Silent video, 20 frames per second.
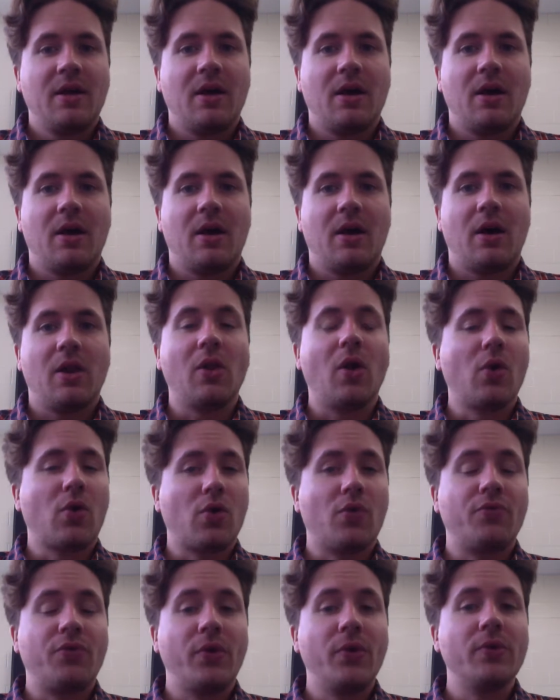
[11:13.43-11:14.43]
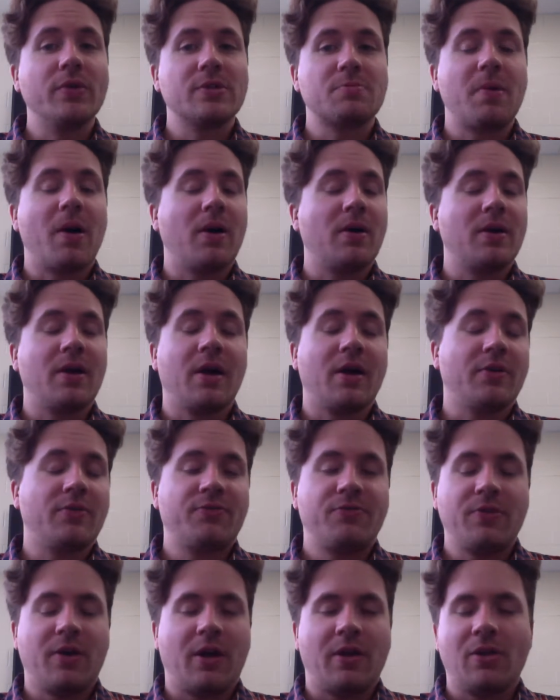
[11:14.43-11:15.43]
a local
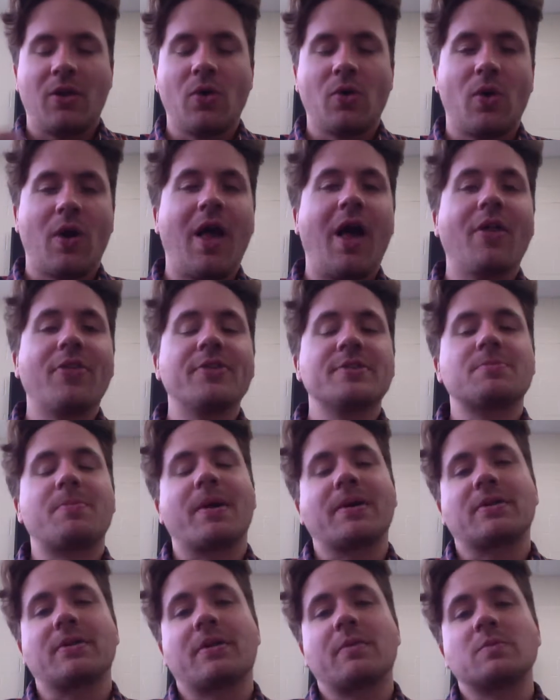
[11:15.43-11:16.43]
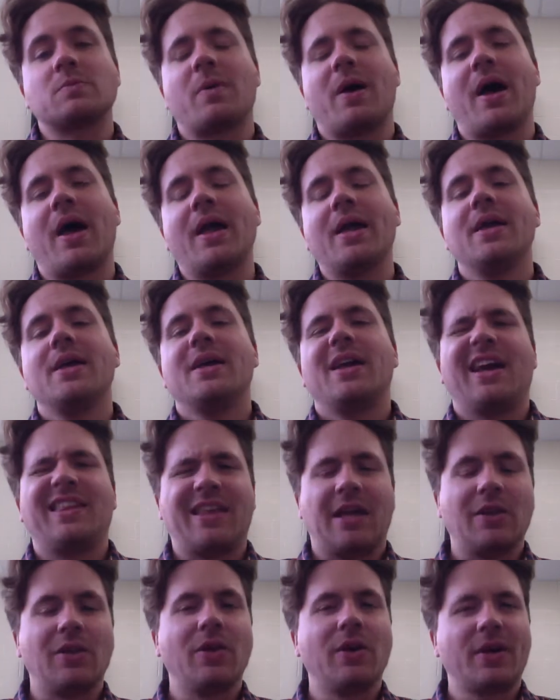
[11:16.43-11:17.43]
local health inspector comes by and
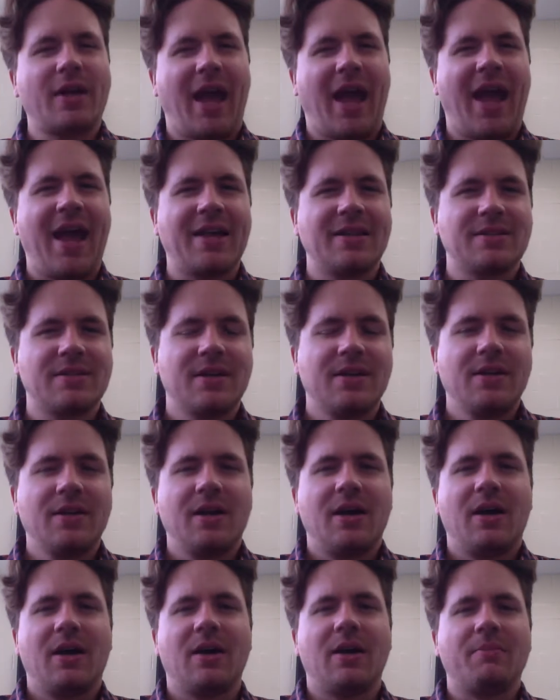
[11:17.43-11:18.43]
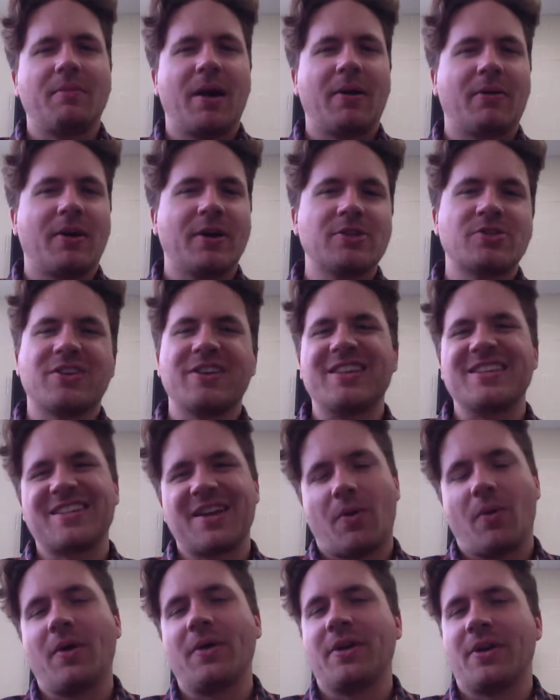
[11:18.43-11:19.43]
they look at my restaurant and they say,
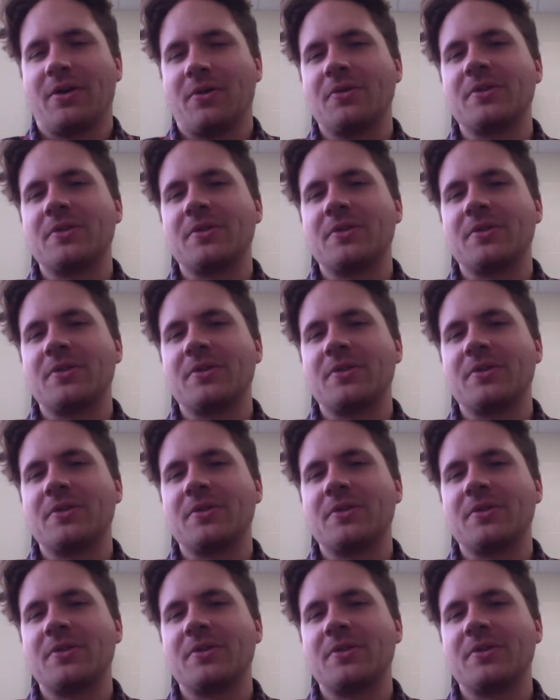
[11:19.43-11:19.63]
well,